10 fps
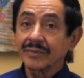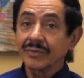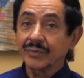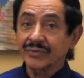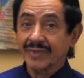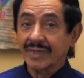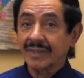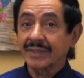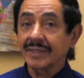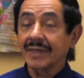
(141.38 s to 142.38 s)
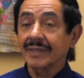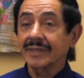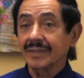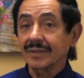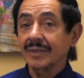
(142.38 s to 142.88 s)
exactly that.
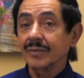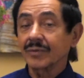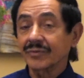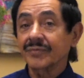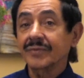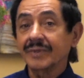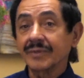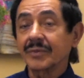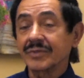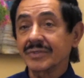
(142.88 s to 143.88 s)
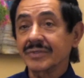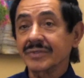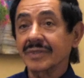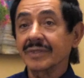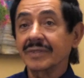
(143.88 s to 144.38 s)
It was just
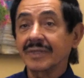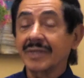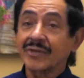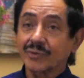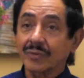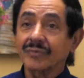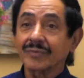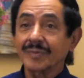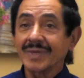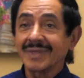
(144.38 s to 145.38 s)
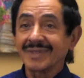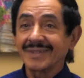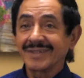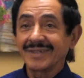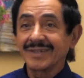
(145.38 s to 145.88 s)
the natural for me
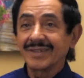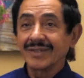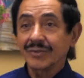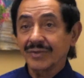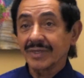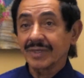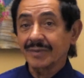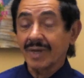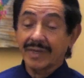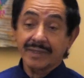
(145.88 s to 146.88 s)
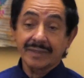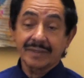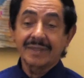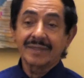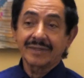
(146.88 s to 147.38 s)
to think about. I
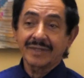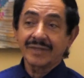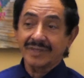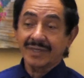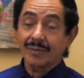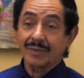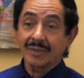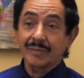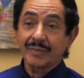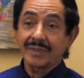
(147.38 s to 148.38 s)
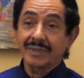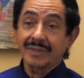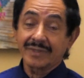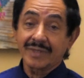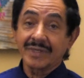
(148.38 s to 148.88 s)
didn't think I wanted to be
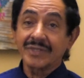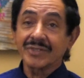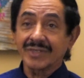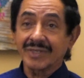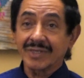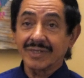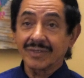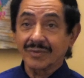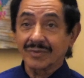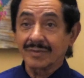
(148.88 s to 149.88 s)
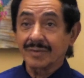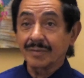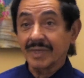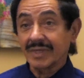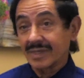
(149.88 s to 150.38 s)
an engineer or a
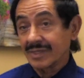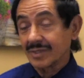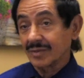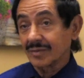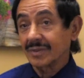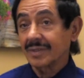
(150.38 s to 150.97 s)
mechanical